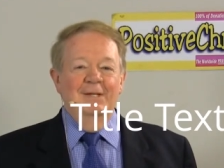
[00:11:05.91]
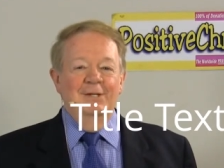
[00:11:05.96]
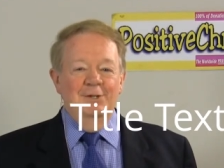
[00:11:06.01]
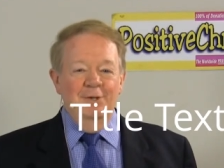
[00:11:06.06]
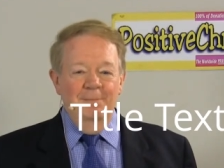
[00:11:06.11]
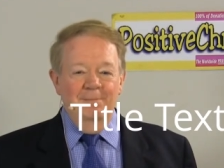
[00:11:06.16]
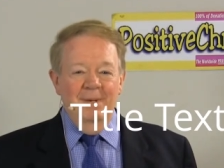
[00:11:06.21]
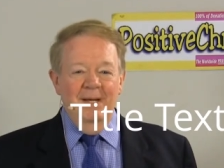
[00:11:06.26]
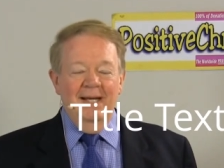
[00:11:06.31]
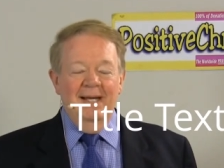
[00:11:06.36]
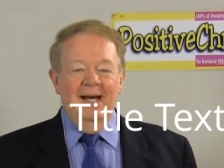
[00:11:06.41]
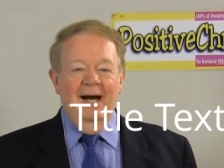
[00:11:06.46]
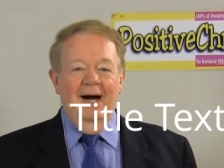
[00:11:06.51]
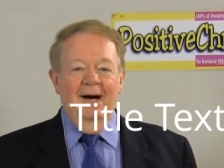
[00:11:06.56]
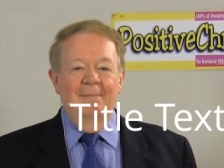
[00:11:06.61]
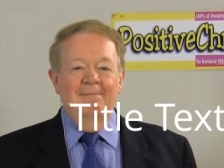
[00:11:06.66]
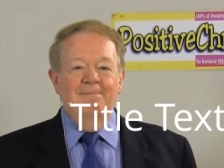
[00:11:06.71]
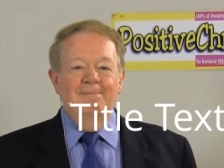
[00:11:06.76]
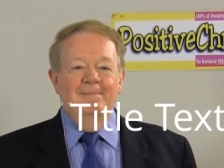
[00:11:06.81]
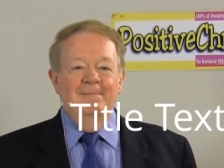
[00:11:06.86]
to
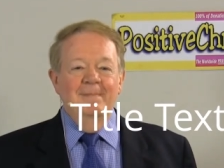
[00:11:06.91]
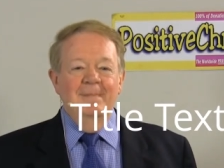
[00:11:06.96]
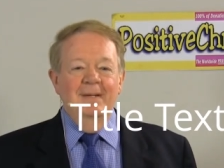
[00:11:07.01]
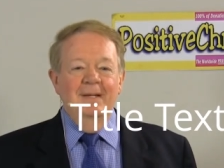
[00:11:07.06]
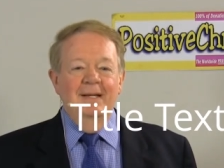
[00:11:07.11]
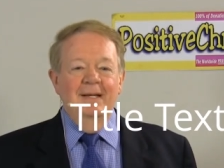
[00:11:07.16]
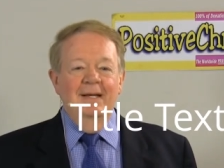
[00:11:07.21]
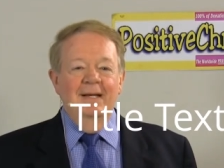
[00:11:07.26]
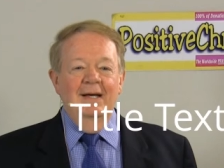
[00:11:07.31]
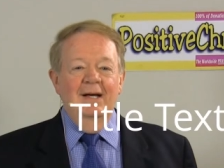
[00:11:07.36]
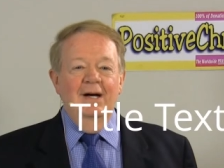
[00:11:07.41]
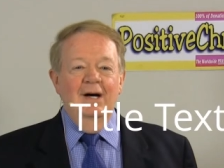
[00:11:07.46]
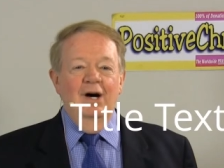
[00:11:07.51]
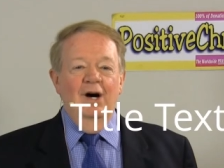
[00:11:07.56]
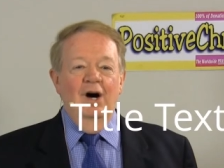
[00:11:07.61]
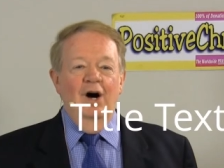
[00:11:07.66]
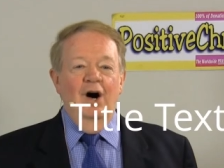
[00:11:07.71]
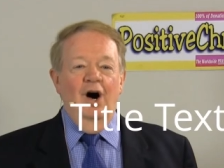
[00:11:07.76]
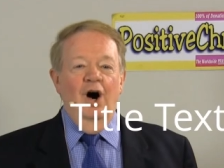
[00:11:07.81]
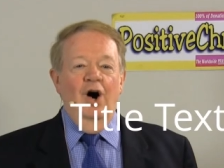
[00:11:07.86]
become
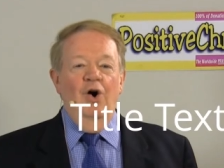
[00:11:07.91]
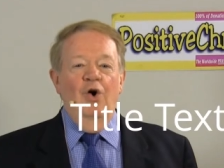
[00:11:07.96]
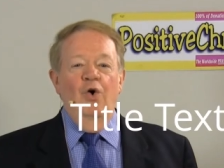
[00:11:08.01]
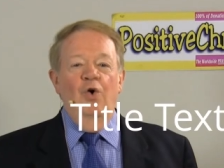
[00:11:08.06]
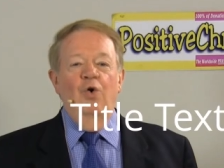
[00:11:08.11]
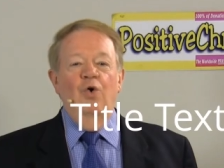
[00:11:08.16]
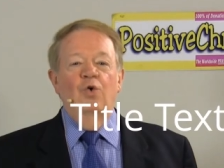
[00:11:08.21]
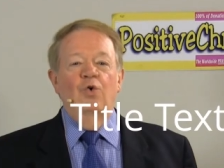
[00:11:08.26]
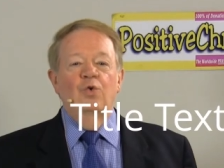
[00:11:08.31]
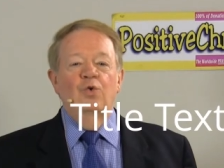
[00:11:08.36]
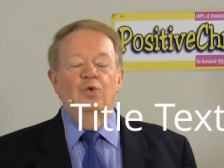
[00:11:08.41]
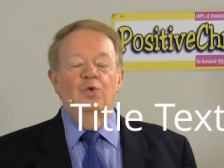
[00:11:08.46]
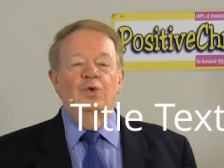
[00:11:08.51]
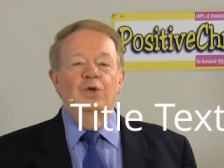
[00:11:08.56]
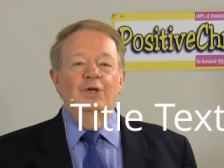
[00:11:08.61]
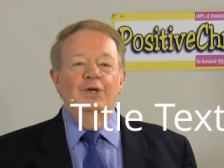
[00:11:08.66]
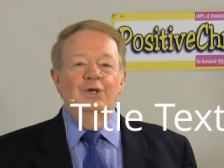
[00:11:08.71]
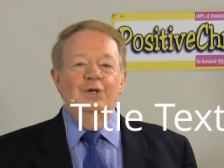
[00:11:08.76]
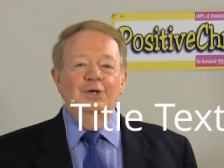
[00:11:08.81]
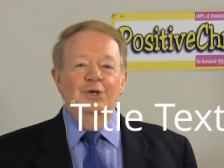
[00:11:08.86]
a whole
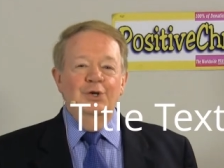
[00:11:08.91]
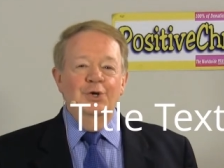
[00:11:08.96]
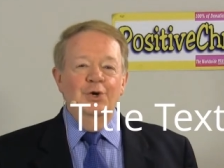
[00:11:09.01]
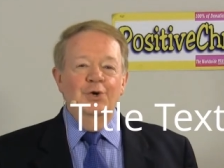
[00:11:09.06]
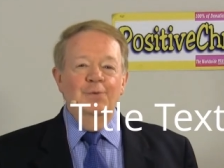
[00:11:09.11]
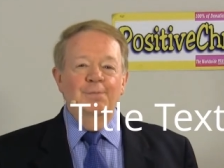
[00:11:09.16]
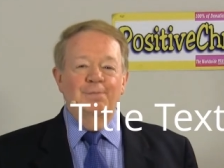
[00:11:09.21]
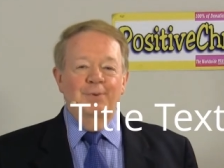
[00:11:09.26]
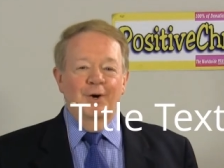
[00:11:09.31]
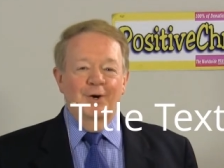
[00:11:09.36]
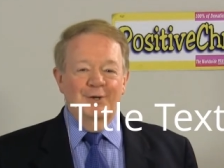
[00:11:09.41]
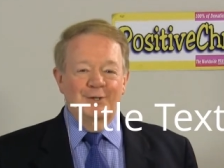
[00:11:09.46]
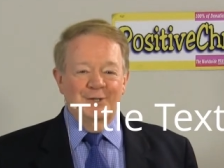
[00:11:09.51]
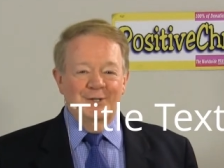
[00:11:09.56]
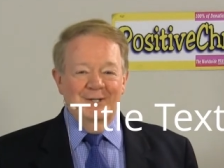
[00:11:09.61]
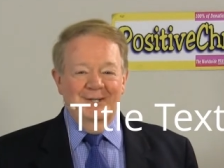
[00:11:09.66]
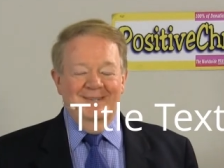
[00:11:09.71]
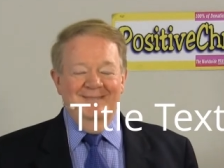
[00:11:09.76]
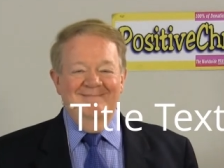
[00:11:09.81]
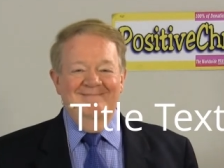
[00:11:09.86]
new
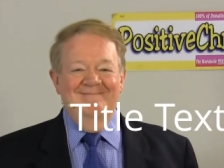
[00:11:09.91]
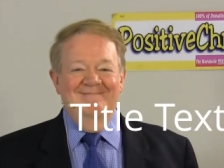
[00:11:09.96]
person.